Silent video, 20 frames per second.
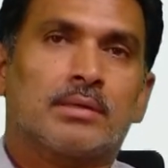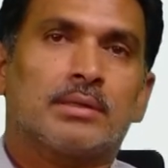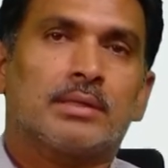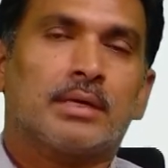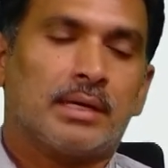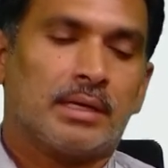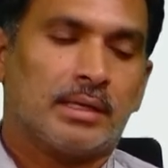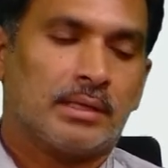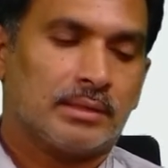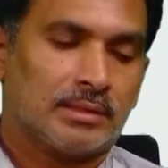
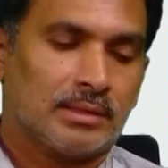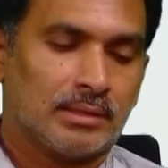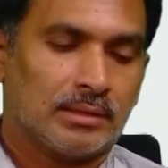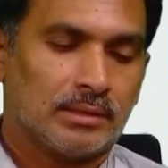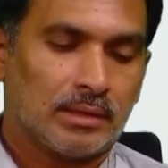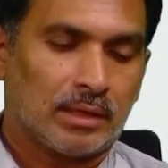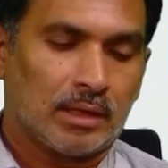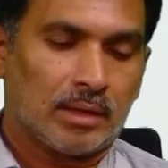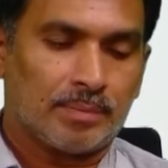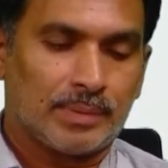that is the
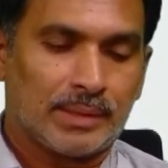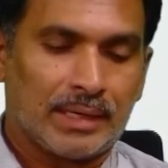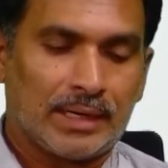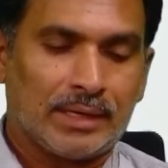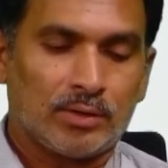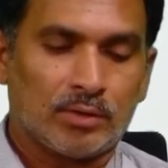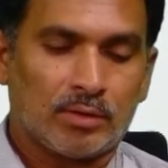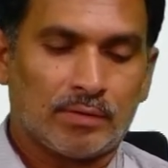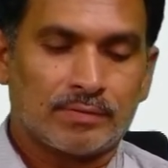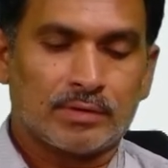
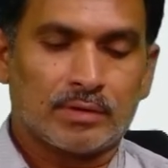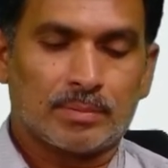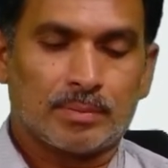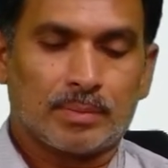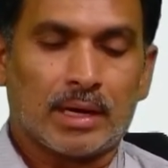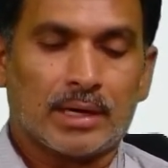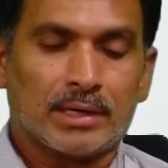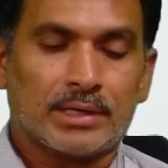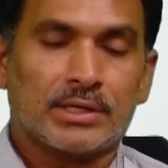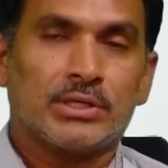obtained after
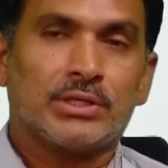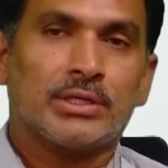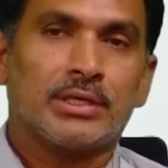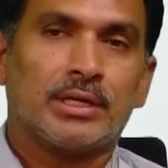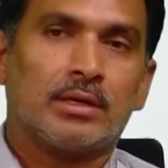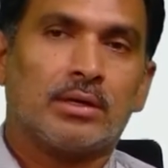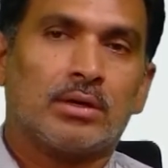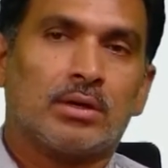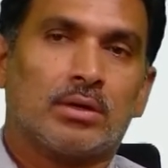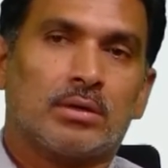
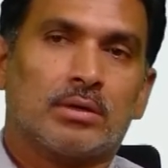partitioning